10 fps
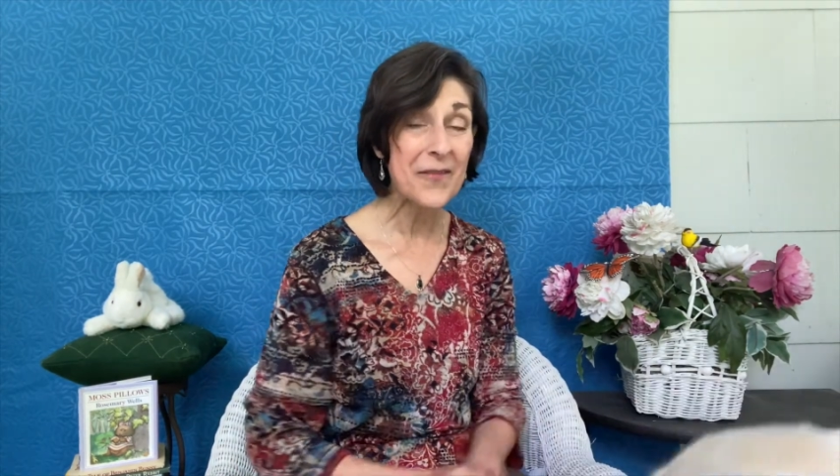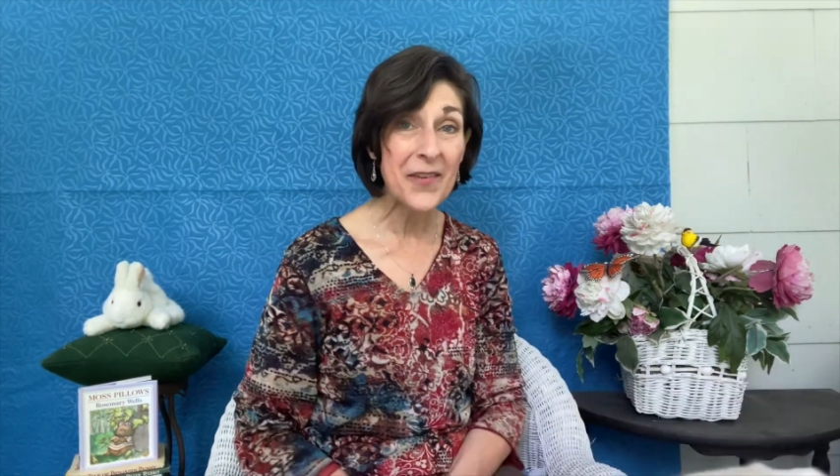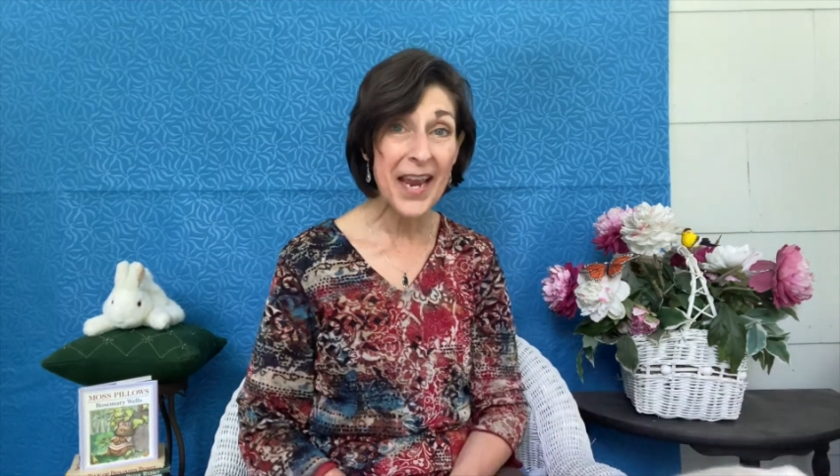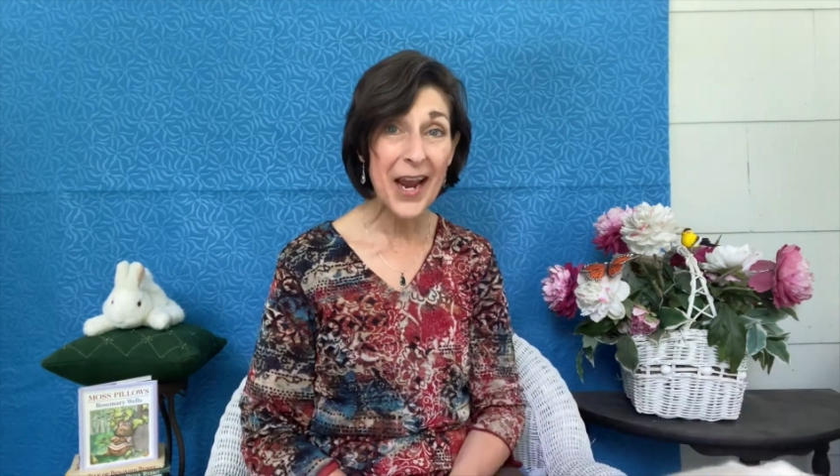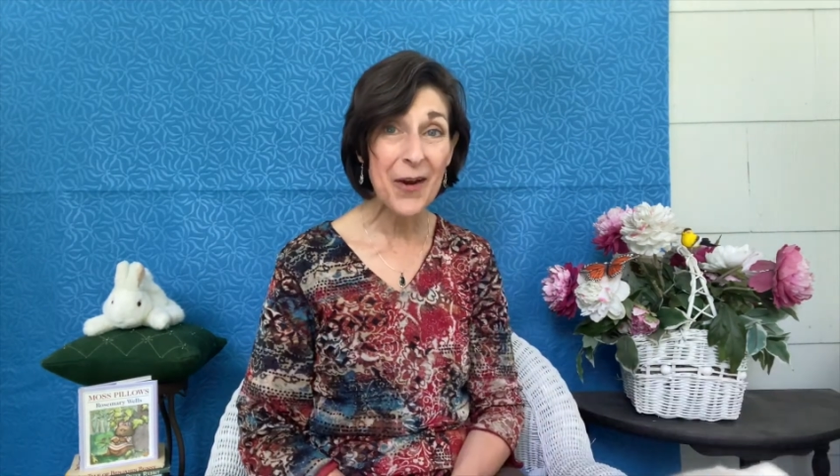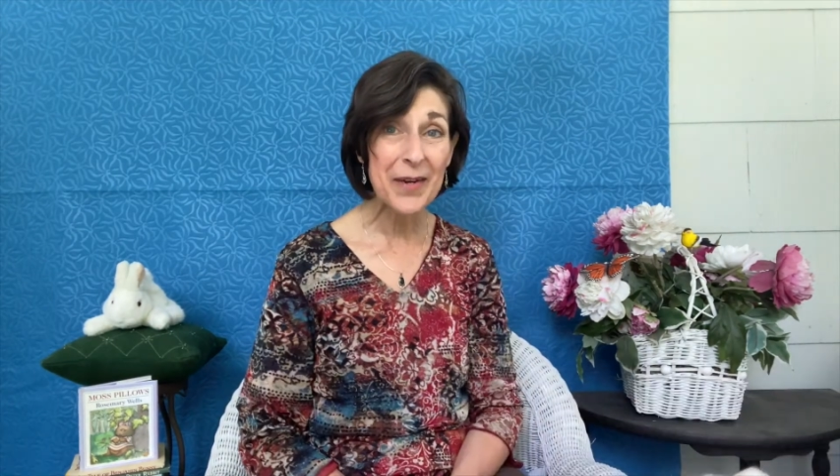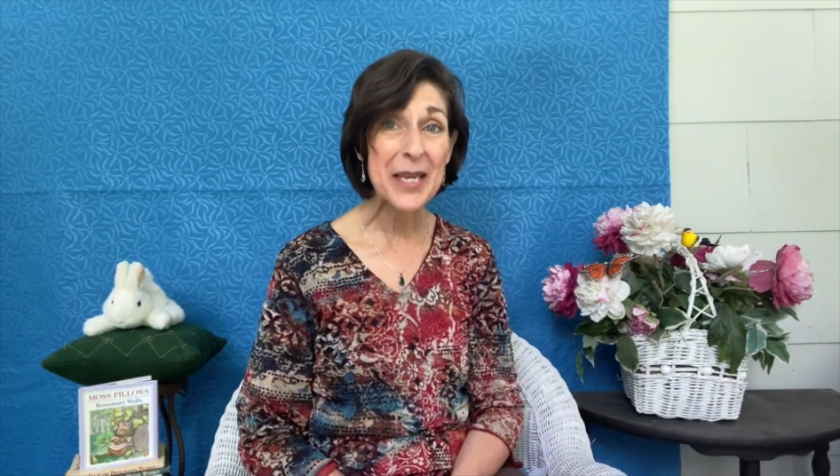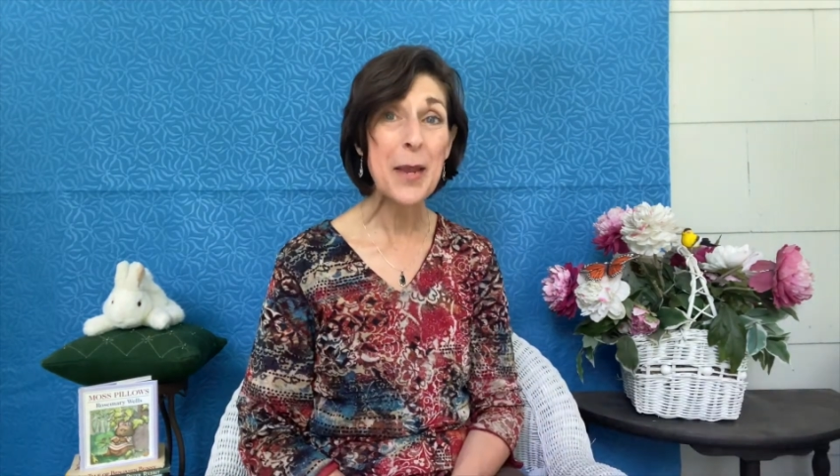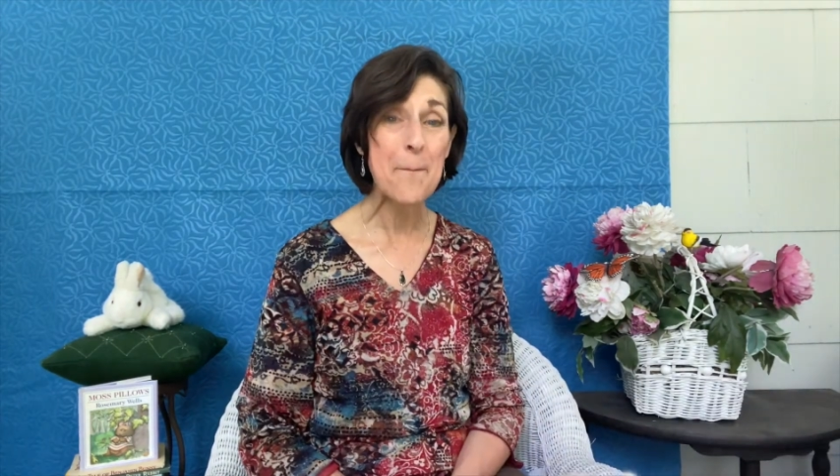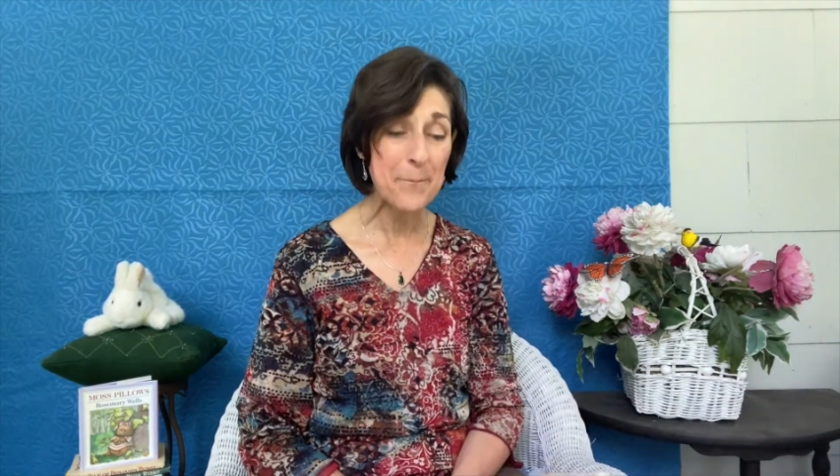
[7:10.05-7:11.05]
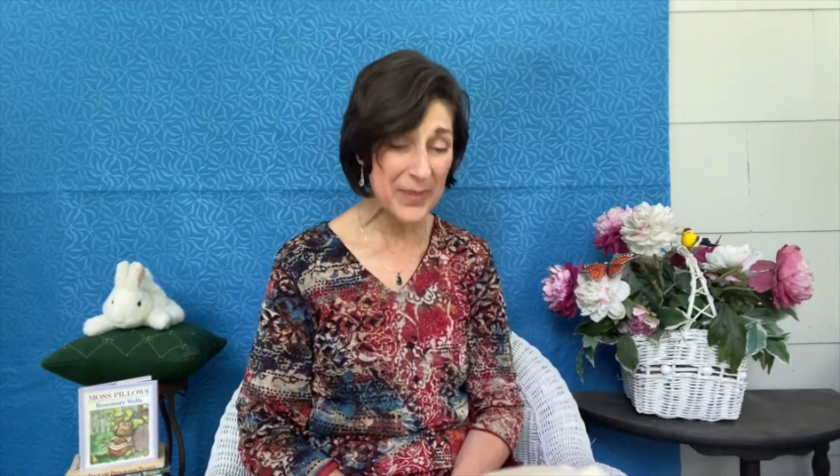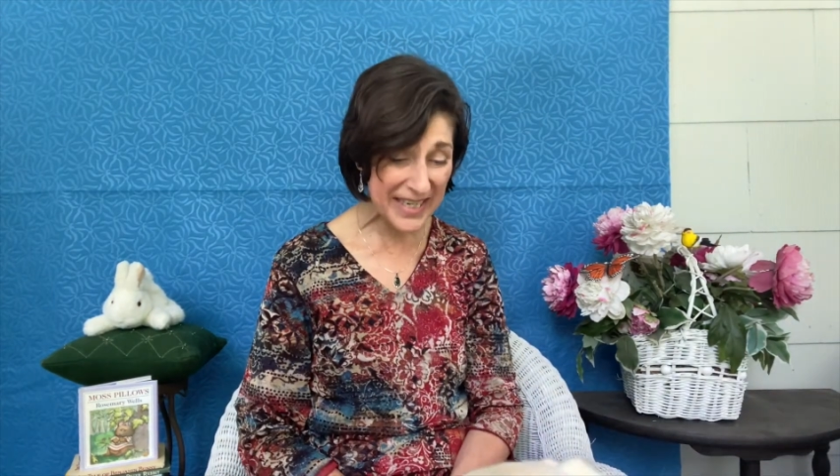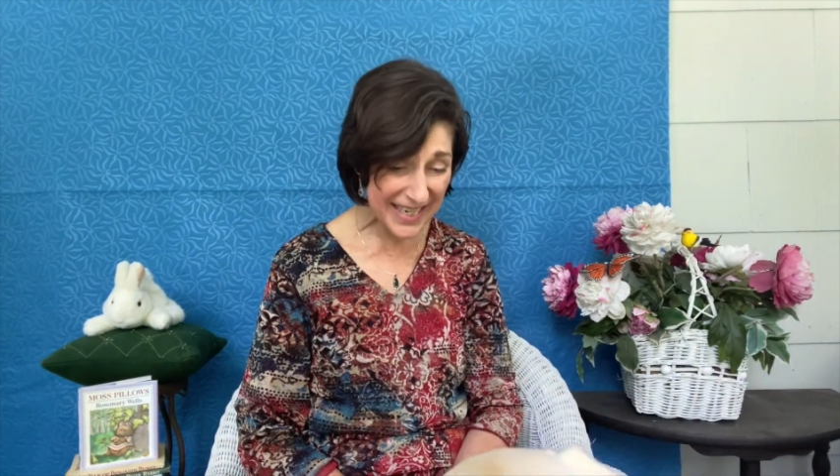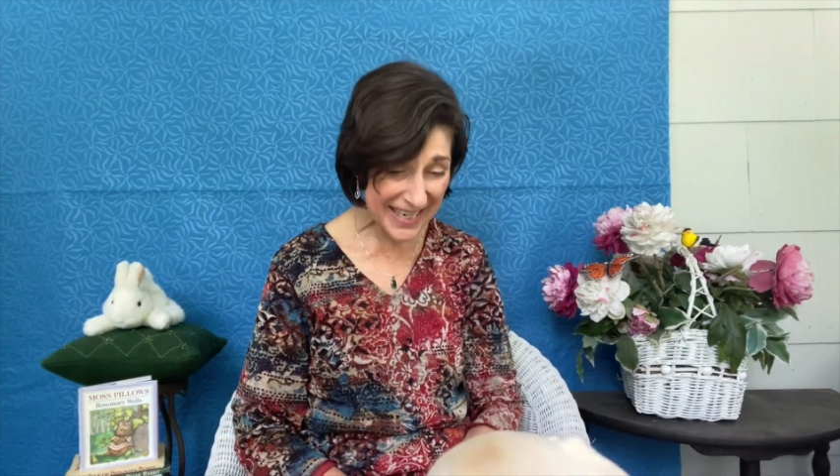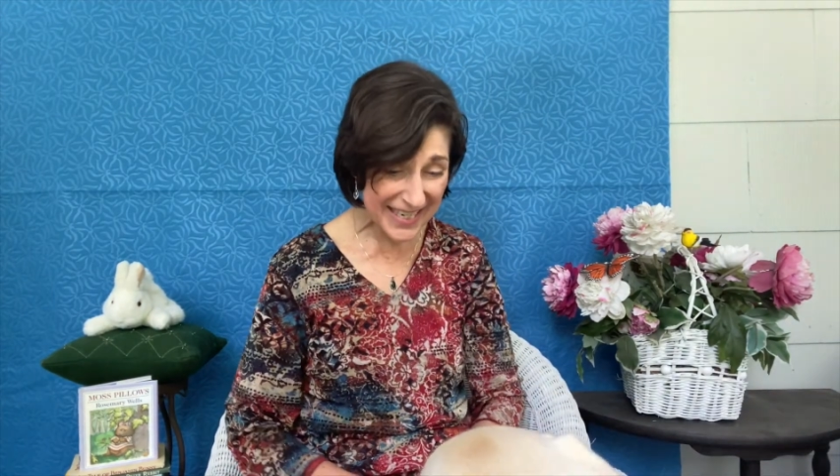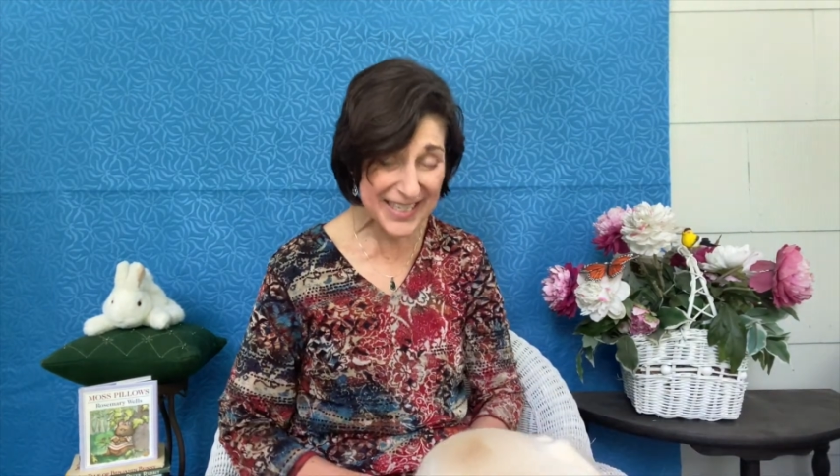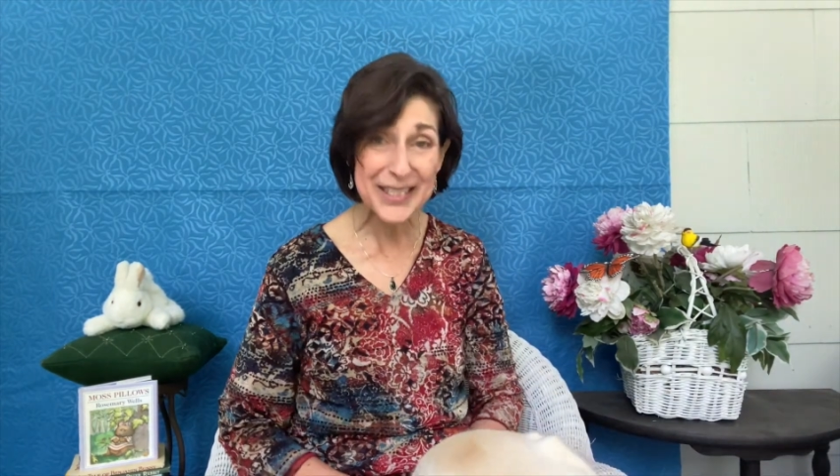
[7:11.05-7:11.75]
very big